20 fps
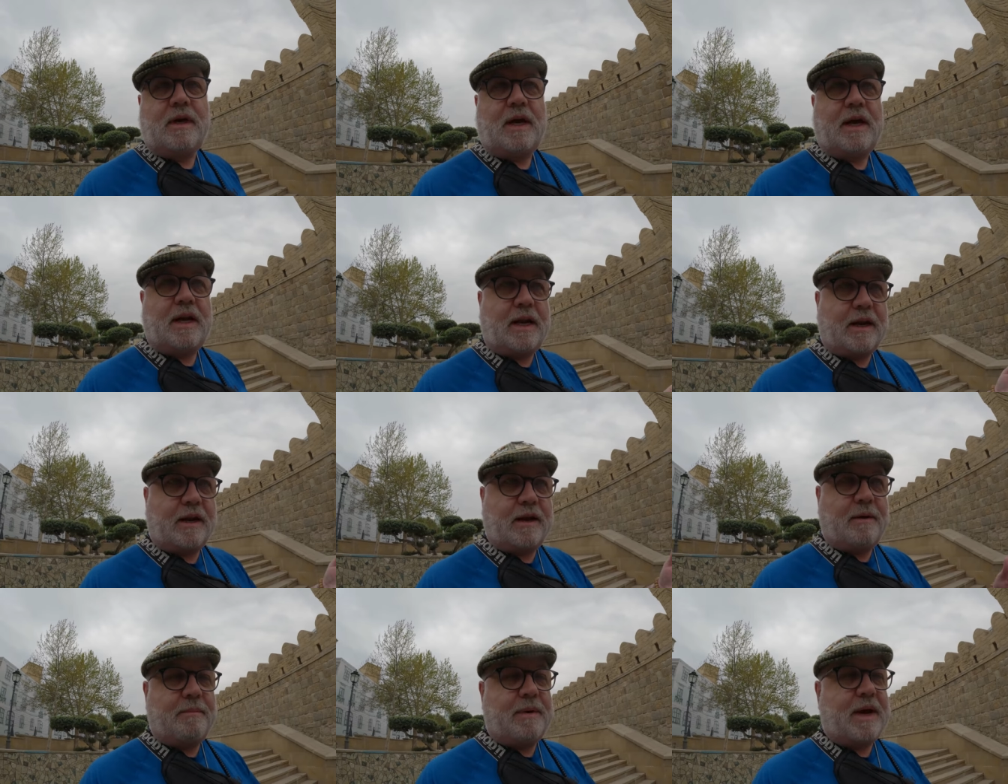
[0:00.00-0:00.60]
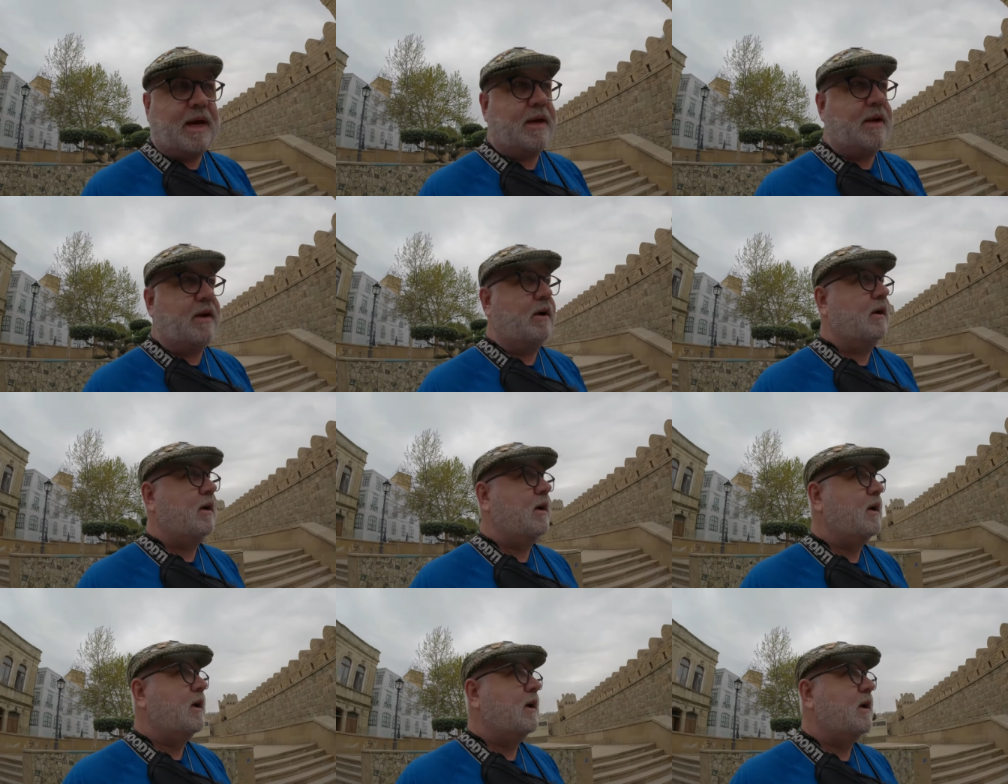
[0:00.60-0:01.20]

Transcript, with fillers: and then come back here.